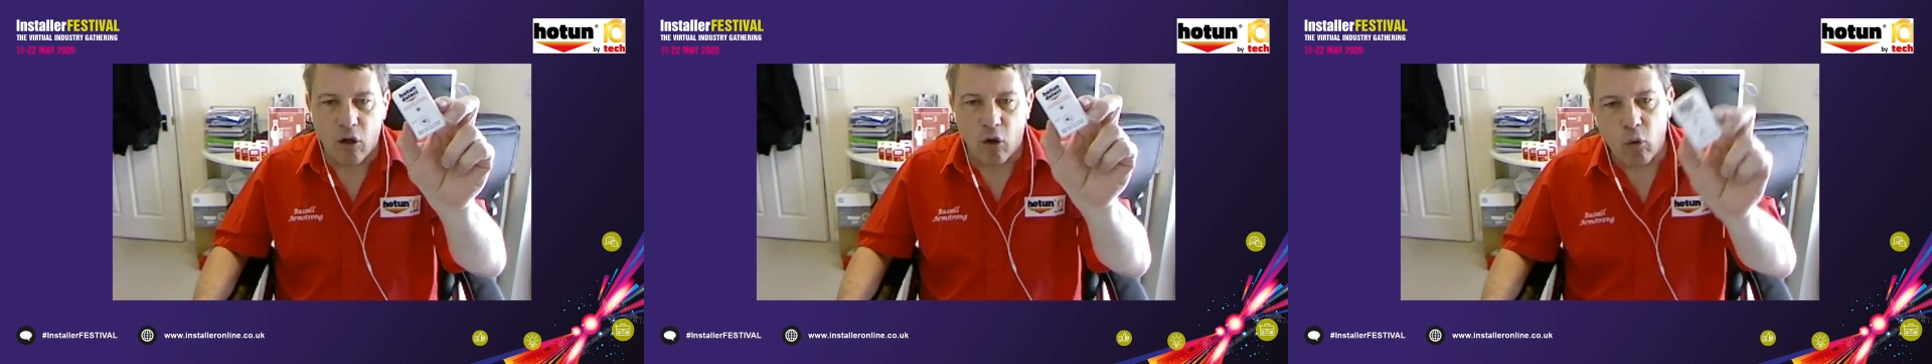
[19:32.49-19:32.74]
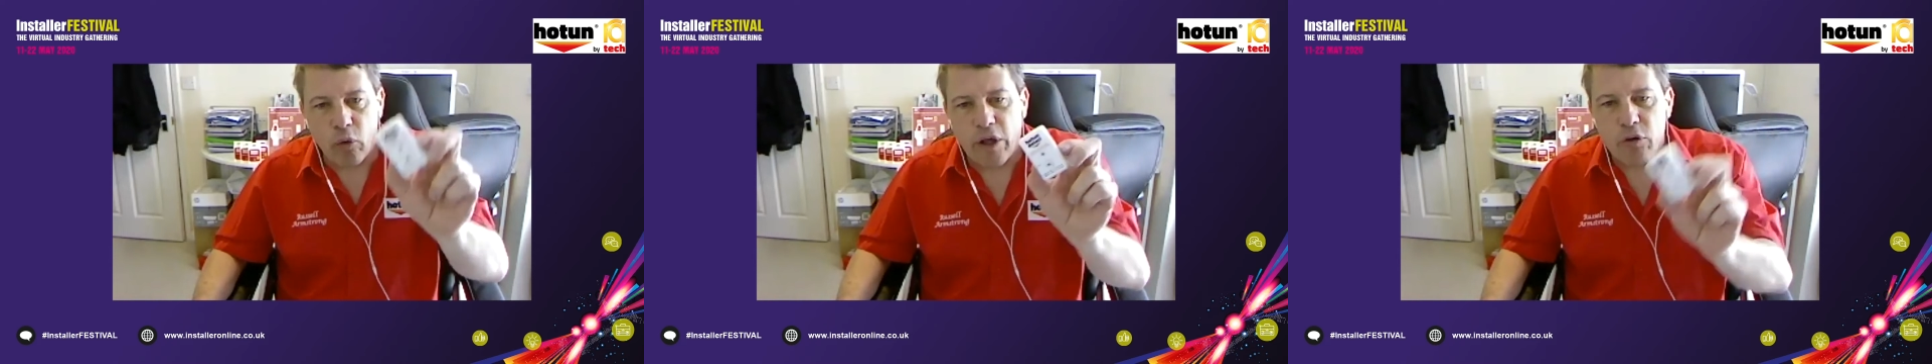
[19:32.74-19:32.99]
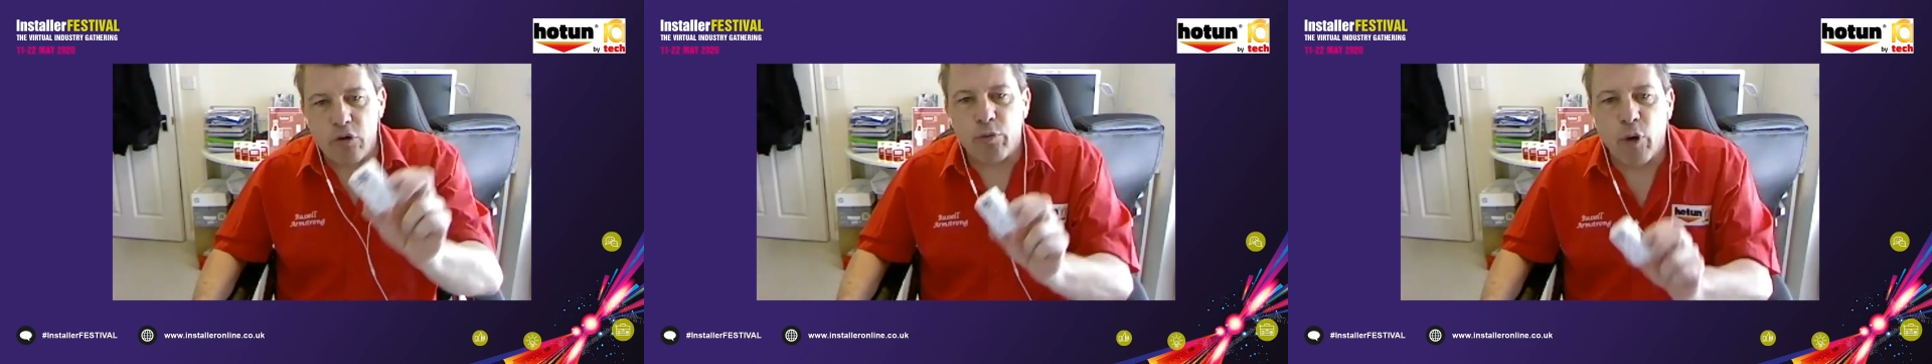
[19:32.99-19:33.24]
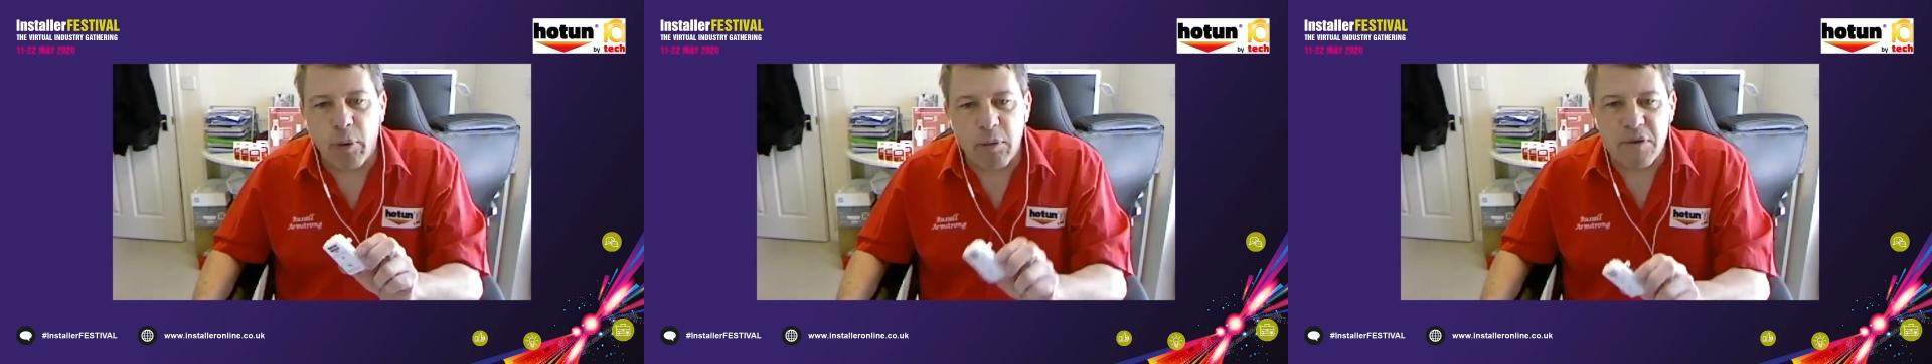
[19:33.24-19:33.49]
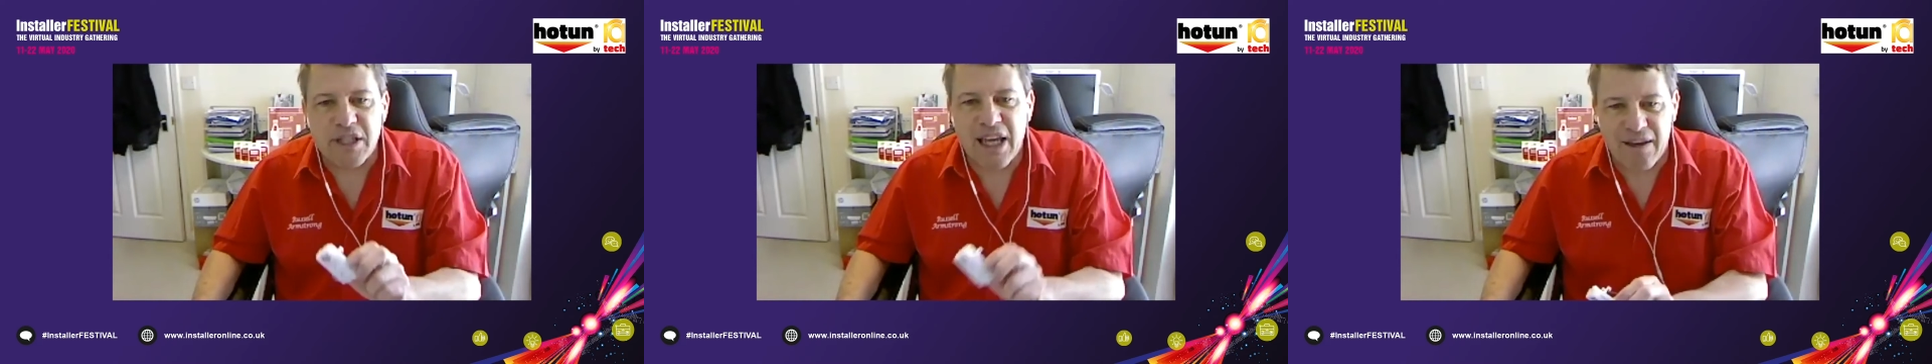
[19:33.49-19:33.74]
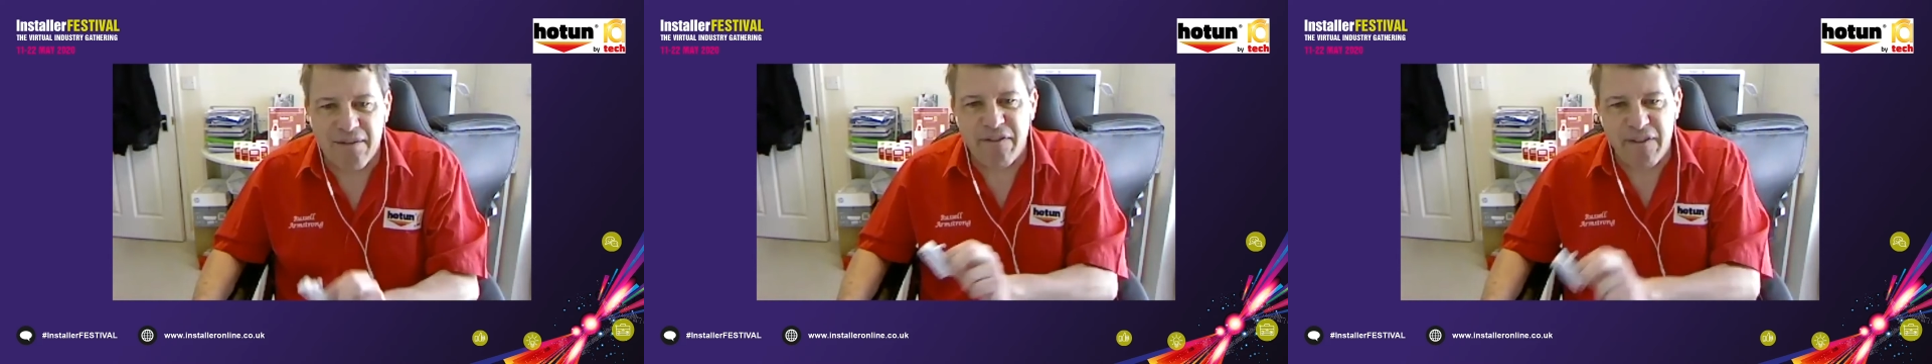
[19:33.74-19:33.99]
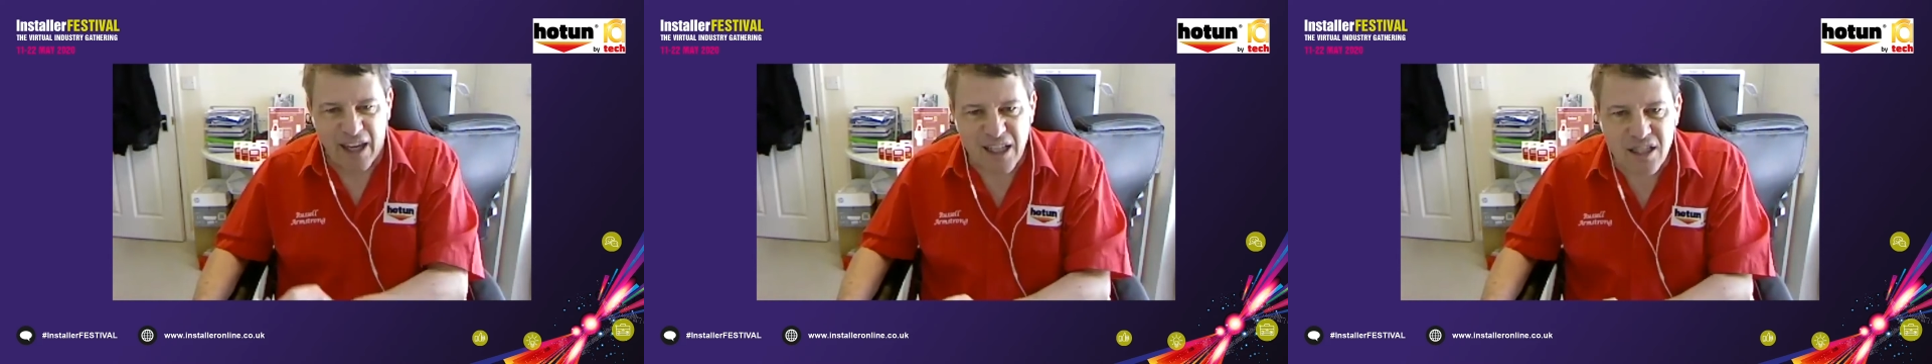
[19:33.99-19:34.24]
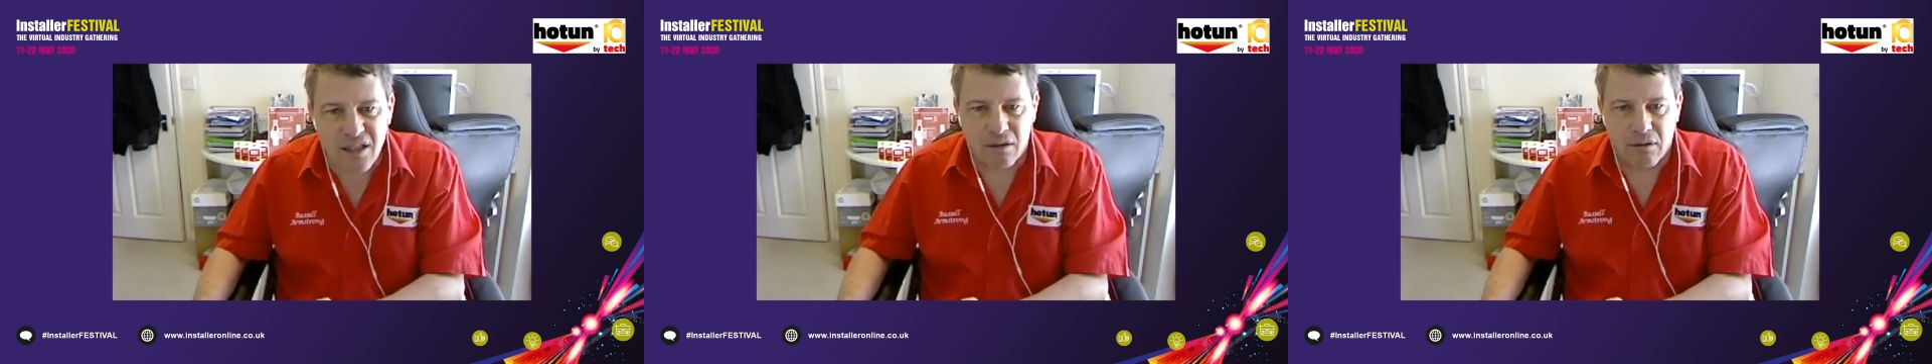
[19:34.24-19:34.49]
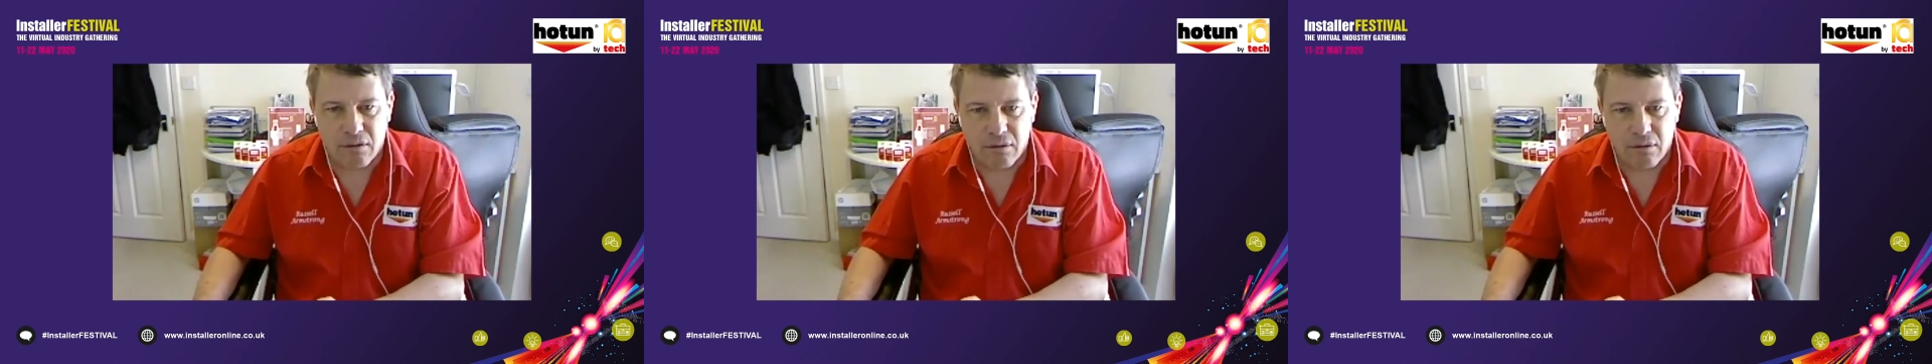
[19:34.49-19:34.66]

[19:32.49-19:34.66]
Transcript: all those problems get fixed